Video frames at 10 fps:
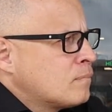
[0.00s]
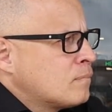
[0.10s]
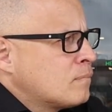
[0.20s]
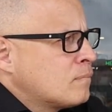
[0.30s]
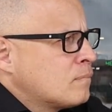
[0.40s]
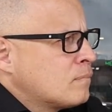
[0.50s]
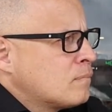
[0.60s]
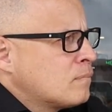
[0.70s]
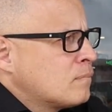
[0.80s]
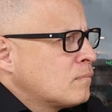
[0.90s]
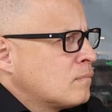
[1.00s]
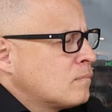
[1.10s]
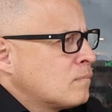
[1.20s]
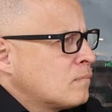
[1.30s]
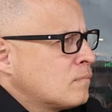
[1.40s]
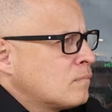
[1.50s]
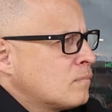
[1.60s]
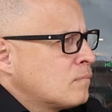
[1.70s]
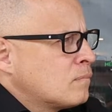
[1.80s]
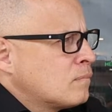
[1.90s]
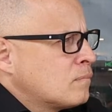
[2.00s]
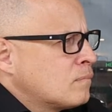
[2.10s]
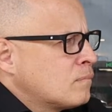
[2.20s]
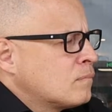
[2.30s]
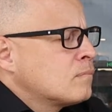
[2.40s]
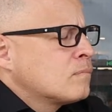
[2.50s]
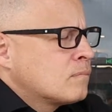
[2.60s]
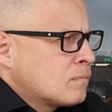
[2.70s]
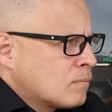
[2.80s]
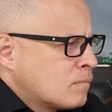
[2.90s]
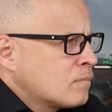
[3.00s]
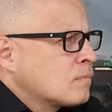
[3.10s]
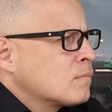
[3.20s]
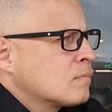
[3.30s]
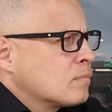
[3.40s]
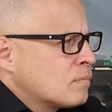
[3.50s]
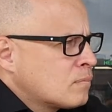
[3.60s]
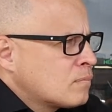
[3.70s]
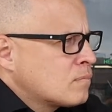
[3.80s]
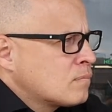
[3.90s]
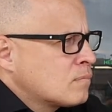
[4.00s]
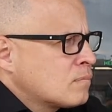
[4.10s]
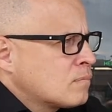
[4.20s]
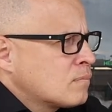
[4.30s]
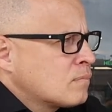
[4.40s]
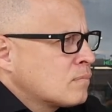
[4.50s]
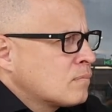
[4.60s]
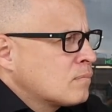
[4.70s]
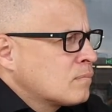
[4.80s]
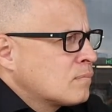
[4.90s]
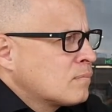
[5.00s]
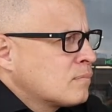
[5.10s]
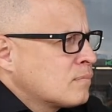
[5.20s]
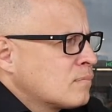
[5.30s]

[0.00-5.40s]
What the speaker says: (silent)